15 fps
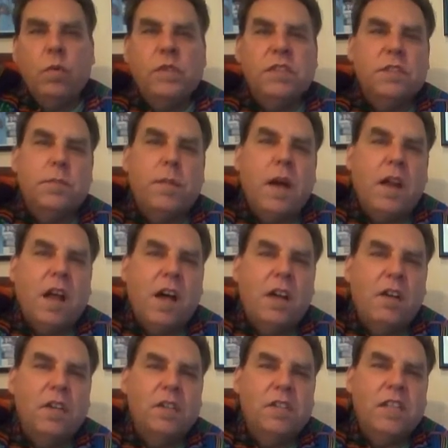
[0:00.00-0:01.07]
which is about
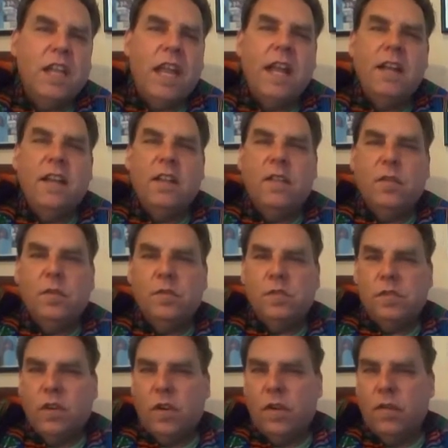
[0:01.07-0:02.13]
understanding through
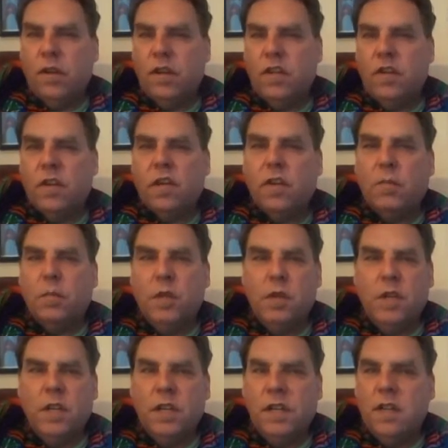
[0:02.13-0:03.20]
serving your
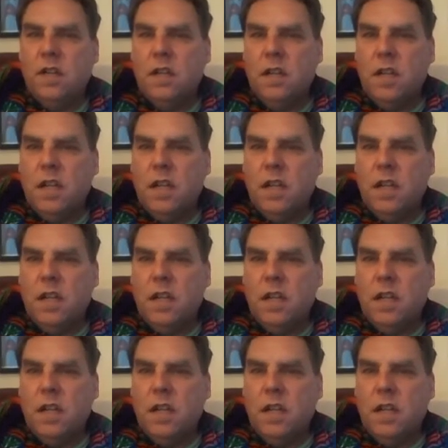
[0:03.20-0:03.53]
community